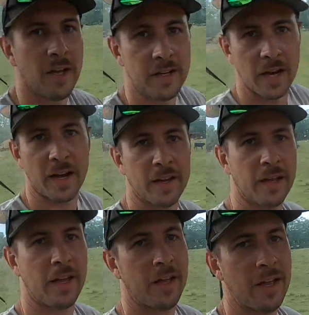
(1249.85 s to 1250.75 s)
Yeah.
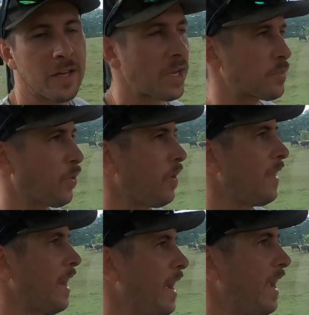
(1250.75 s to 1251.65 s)
So I was pulling
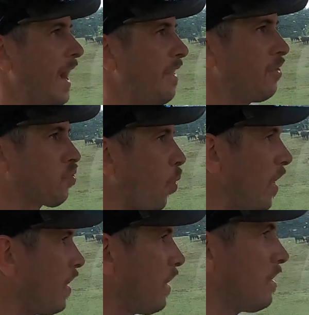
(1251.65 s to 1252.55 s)
that hay out of those
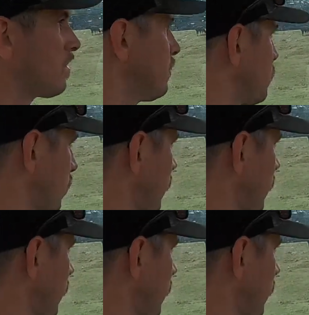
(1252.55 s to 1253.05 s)
weeds and just